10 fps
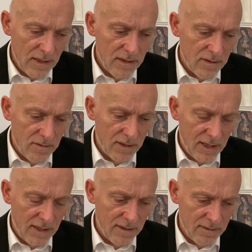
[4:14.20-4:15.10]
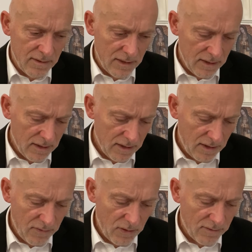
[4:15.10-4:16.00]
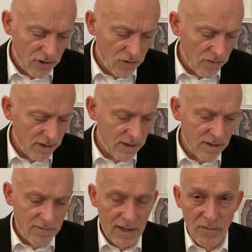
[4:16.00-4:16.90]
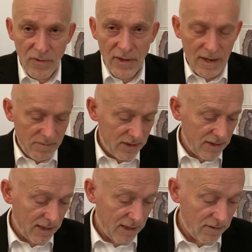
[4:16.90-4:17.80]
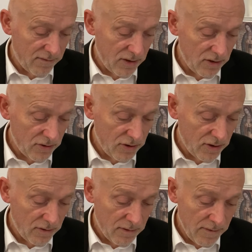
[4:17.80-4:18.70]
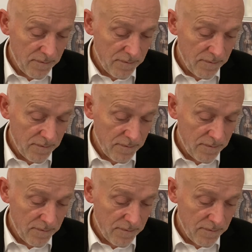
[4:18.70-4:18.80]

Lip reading: So again, if you have choices around that particular virtue.